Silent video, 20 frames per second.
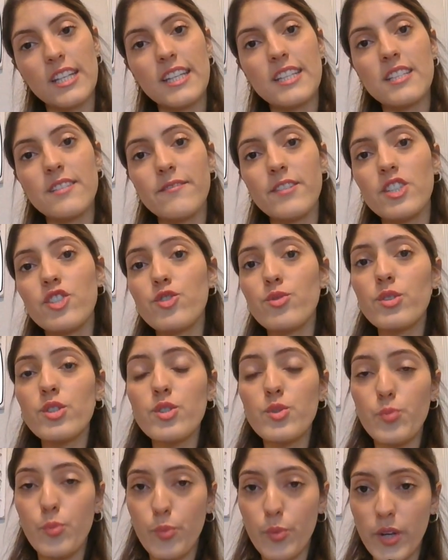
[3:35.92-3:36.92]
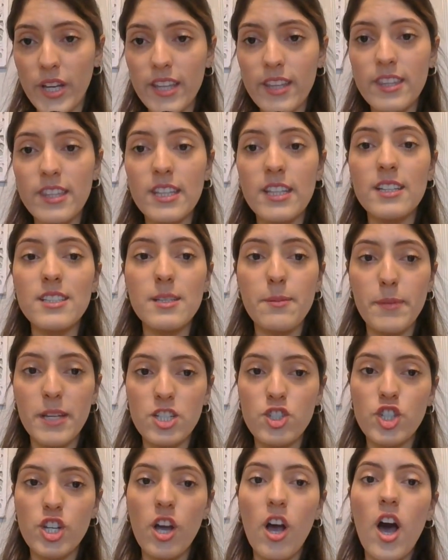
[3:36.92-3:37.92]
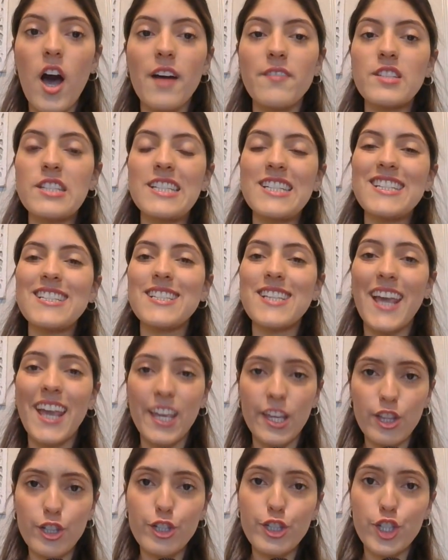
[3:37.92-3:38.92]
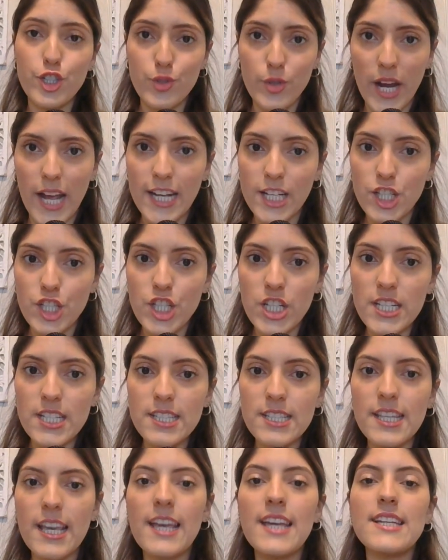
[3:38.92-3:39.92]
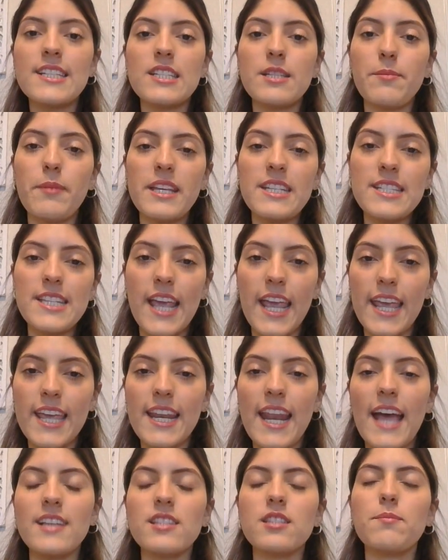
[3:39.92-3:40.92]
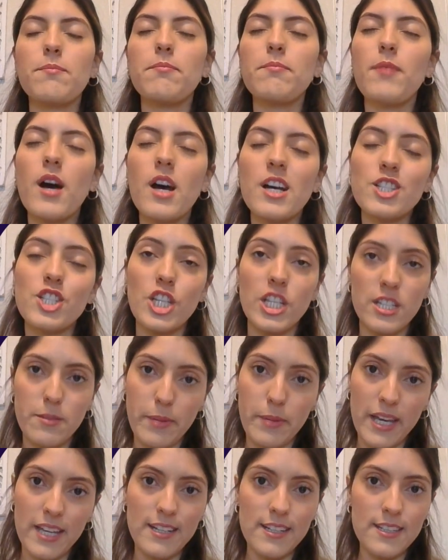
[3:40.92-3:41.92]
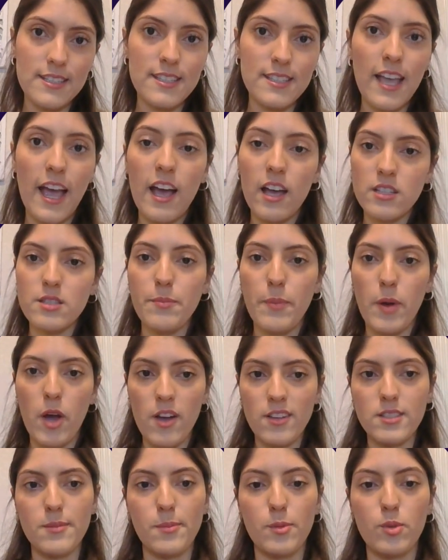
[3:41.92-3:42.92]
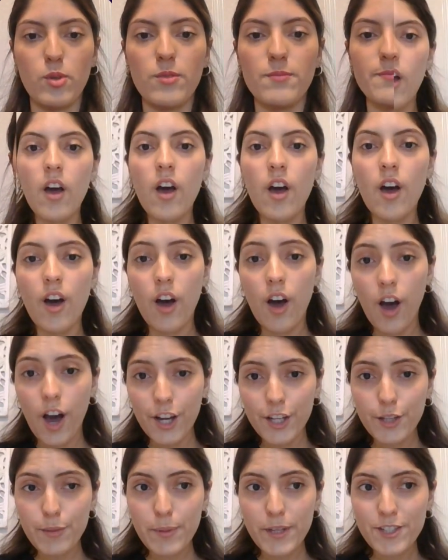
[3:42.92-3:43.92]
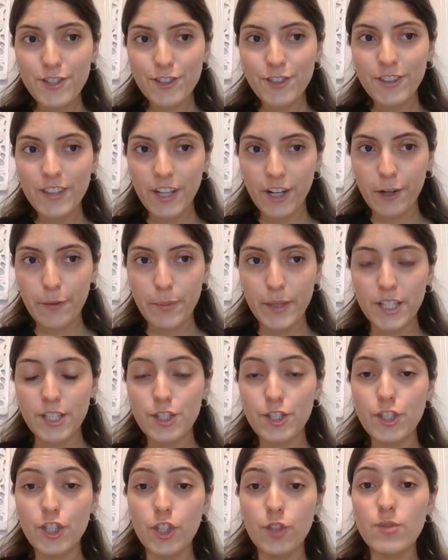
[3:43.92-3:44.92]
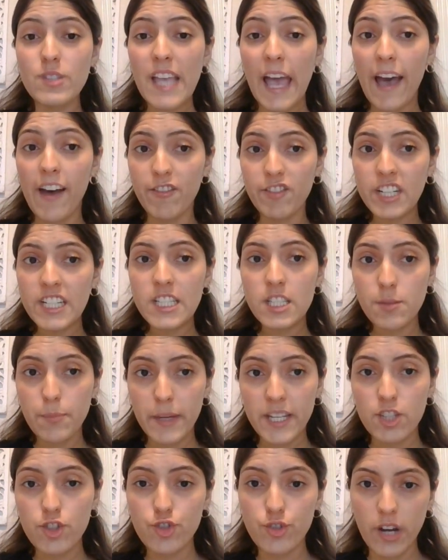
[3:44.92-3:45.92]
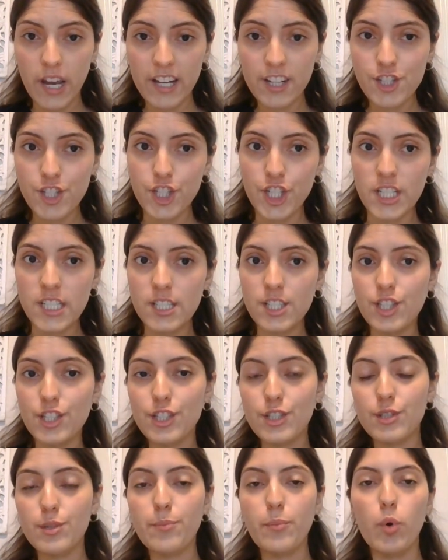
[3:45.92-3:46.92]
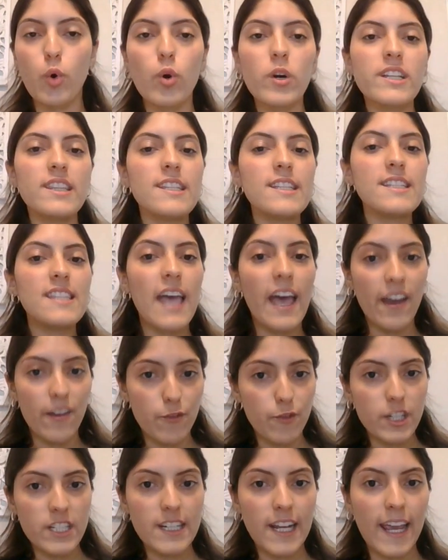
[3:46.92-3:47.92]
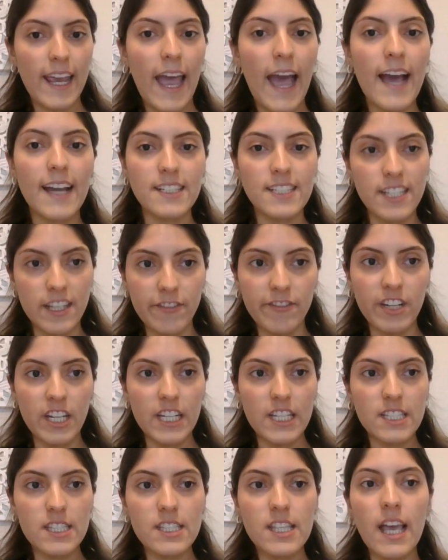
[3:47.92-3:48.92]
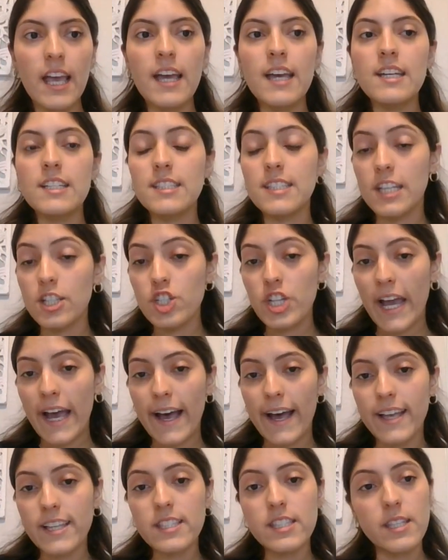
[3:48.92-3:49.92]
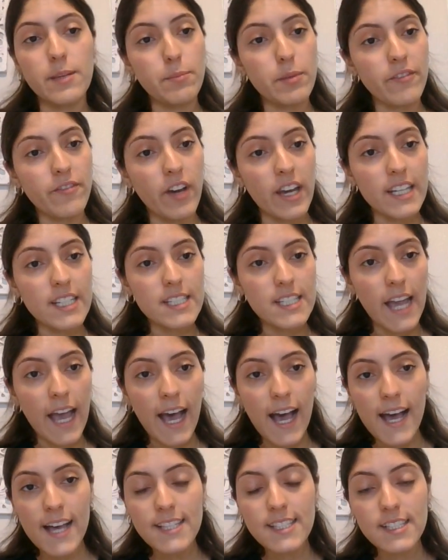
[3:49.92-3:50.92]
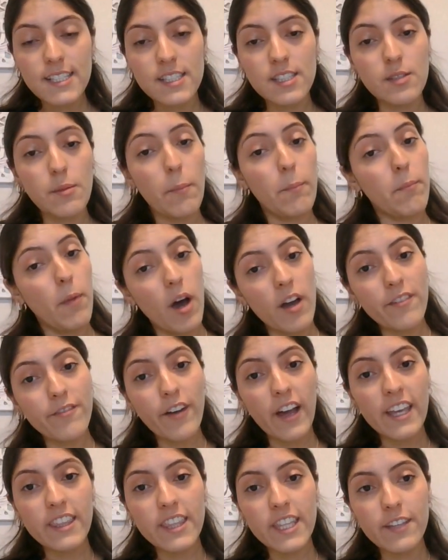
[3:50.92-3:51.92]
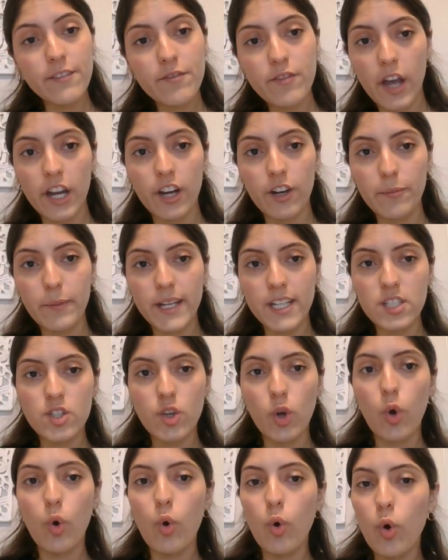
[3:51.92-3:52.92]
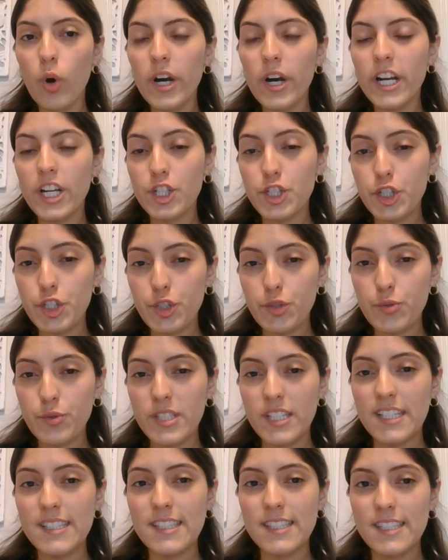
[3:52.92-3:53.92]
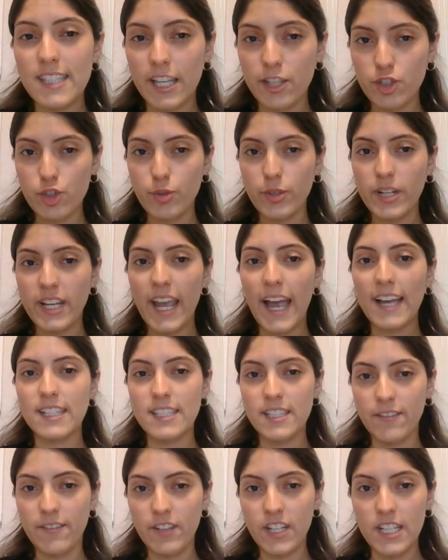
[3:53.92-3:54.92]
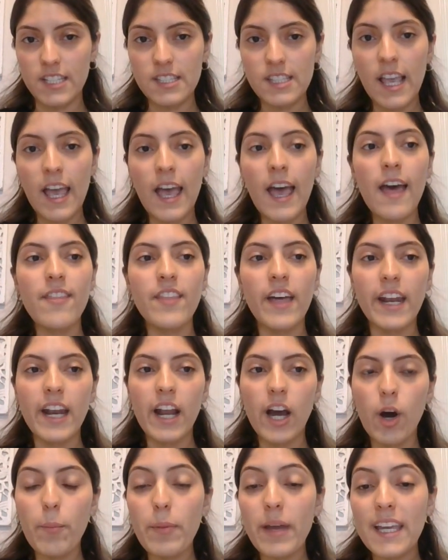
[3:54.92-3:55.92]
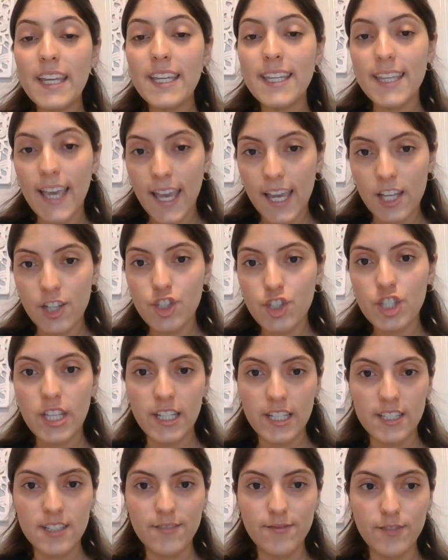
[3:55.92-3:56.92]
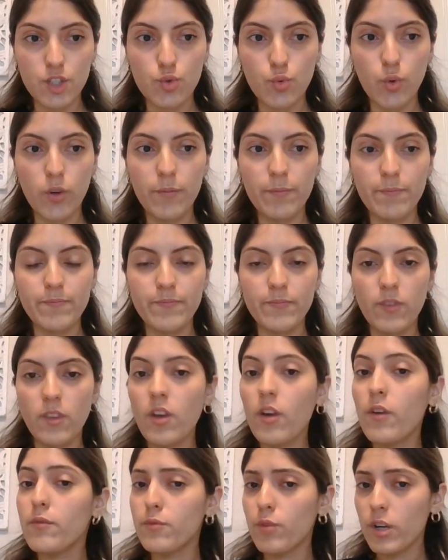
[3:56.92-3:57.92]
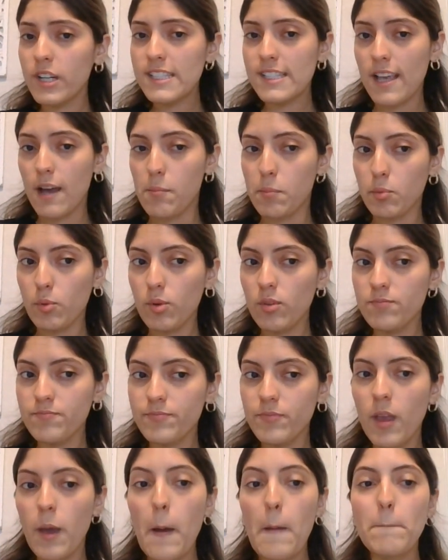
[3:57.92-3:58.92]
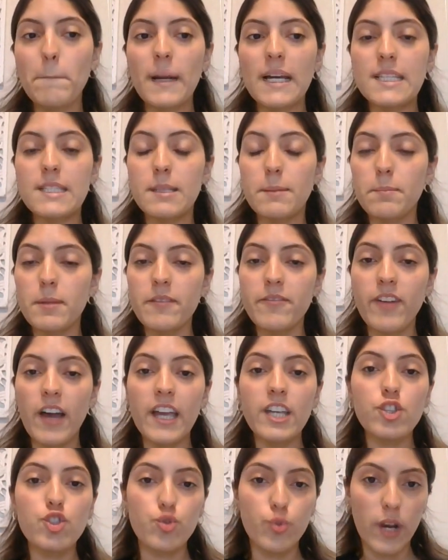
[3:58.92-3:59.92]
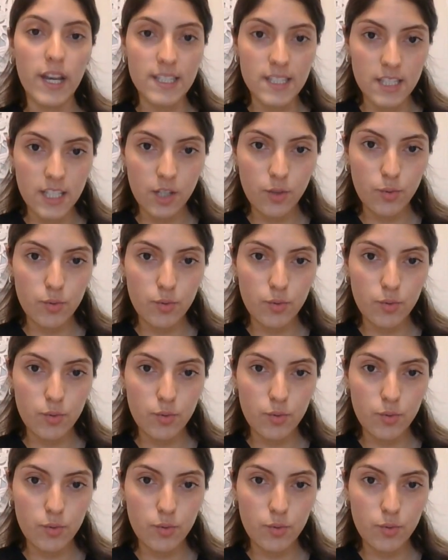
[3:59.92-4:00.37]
individuals with dementia often need tailored strategies to maintain as much independence as possible. Occupational therapists use evidence-based strategies to support these everyday activities, such as simplifying tasks, modifying the environment, or introducing sensory activities that help engage the individual. For example, by simplifying dressing